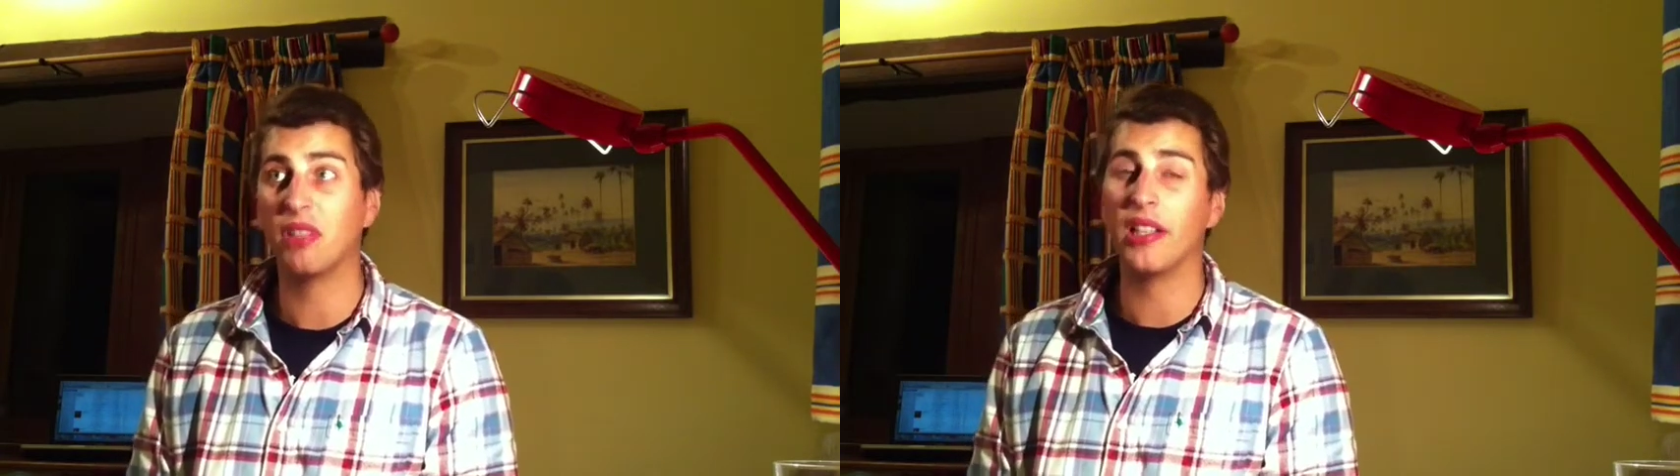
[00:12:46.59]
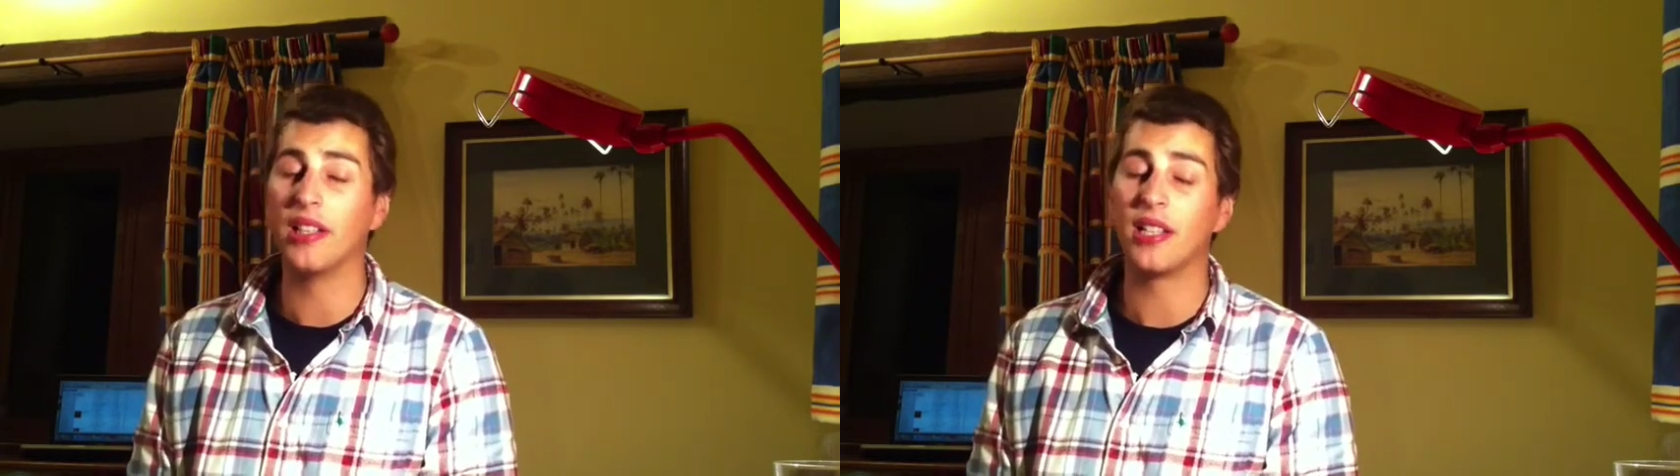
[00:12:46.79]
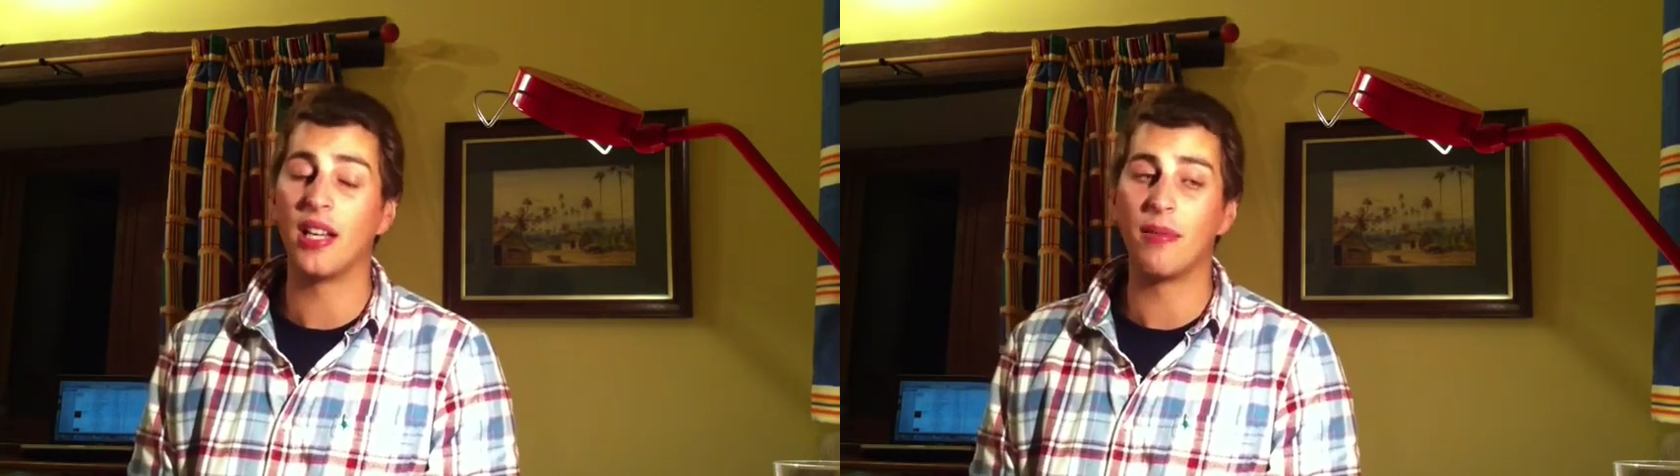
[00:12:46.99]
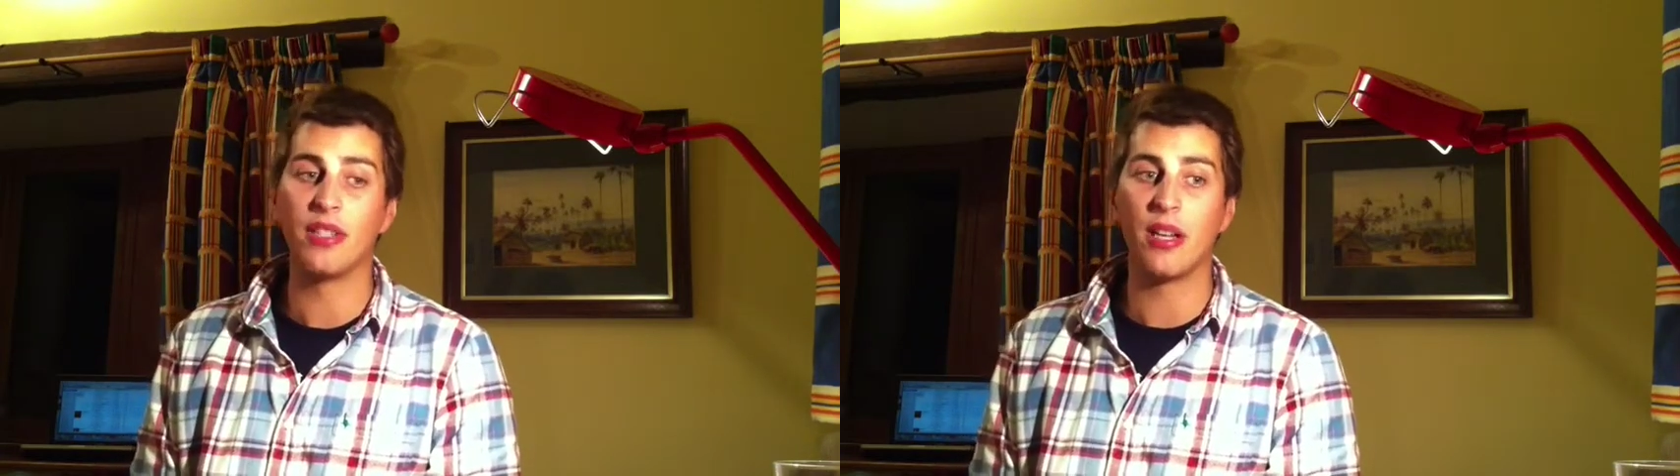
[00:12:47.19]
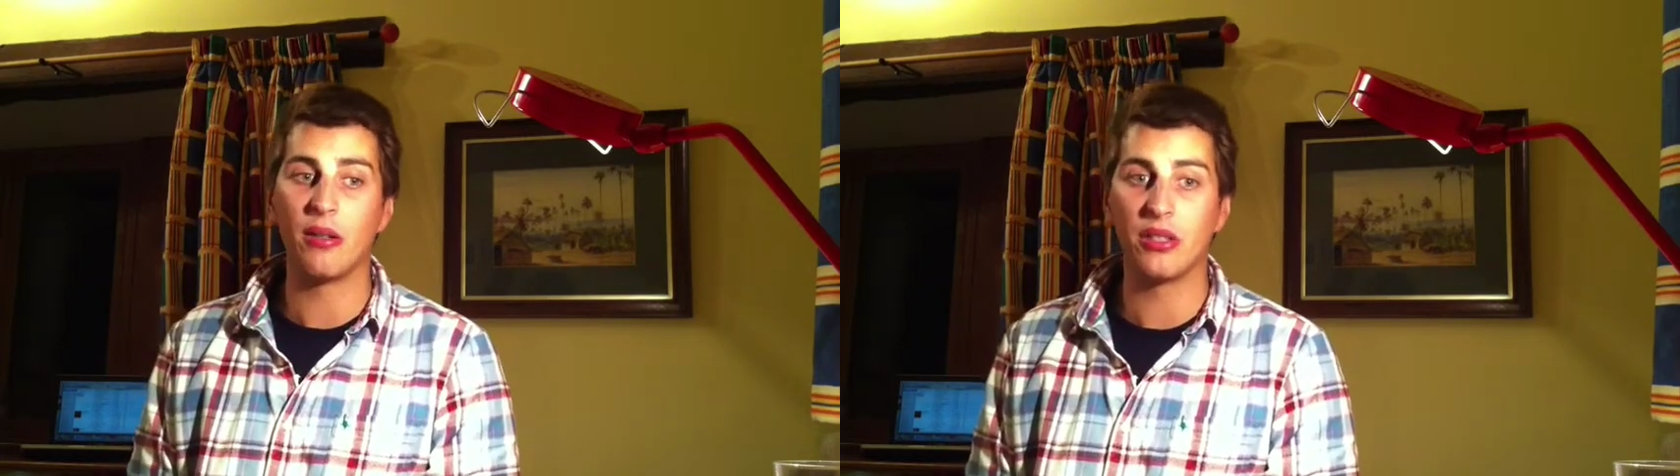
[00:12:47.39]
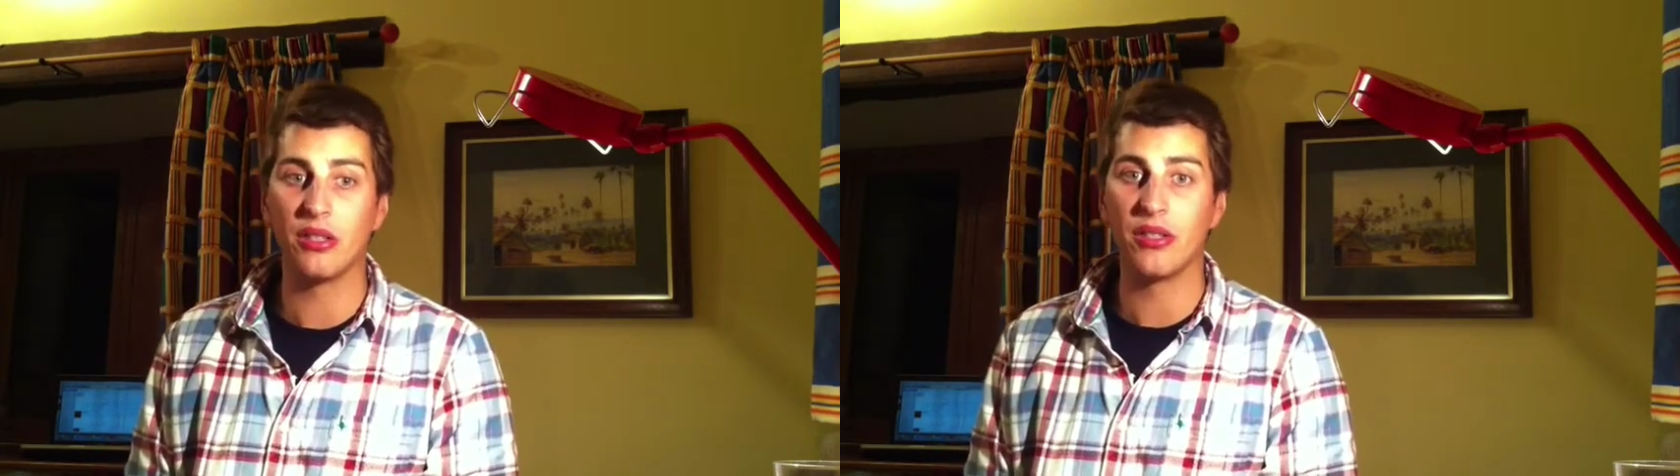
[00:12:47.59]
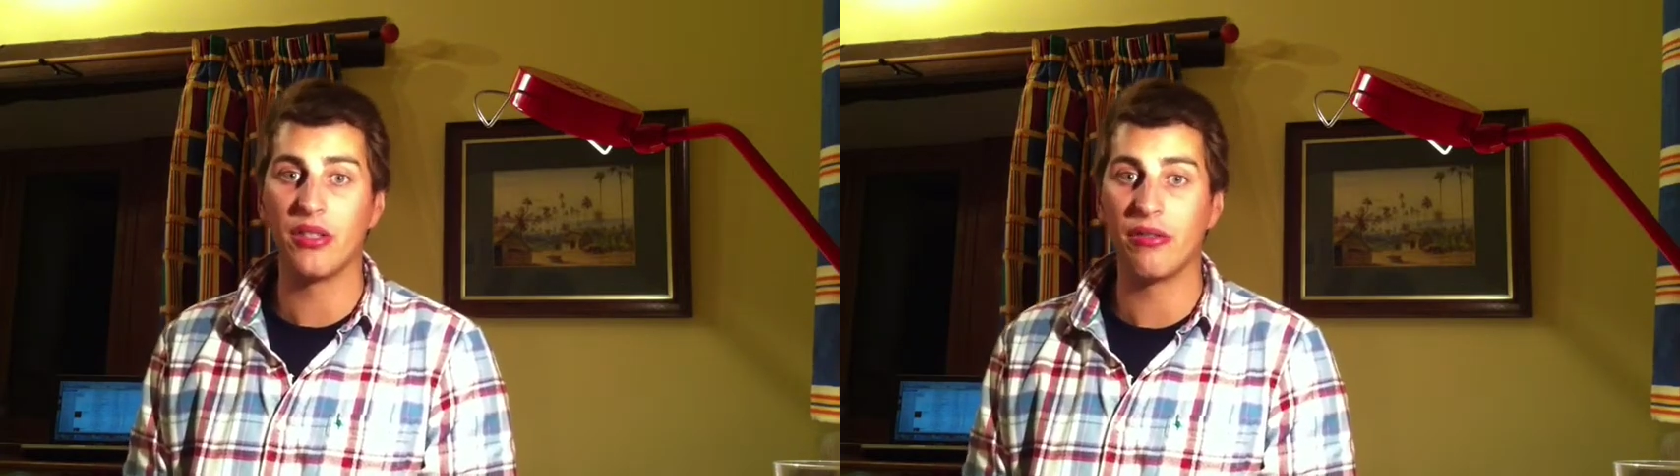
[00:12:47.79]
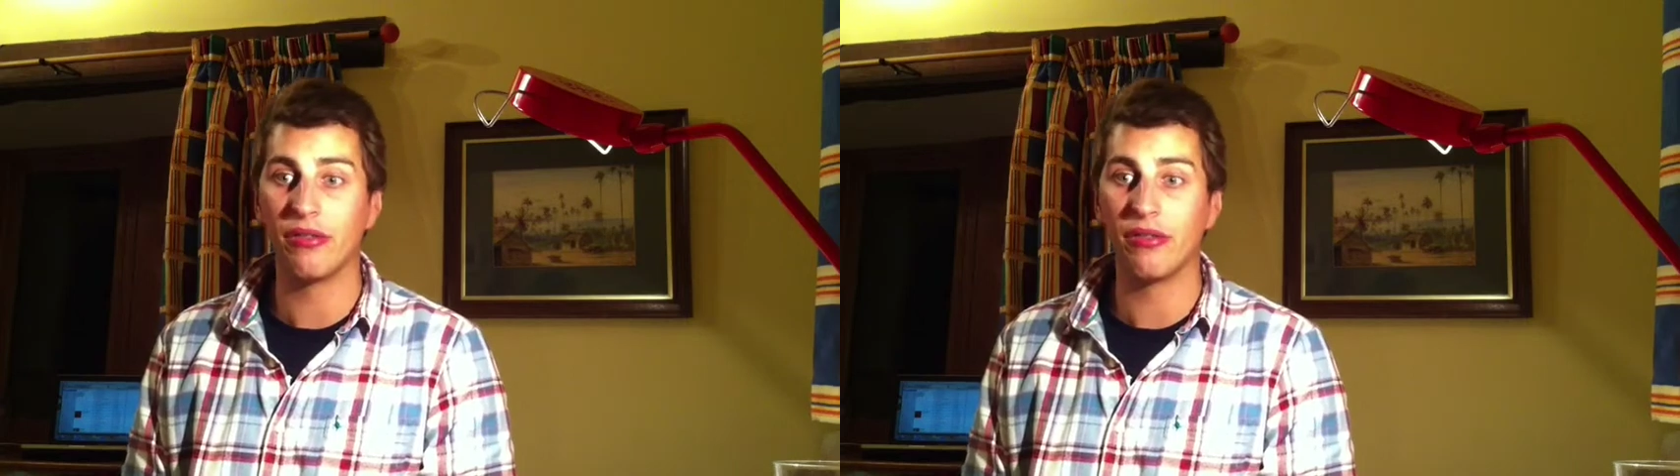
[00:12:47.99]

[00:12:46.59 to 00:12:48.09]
other times they were sort of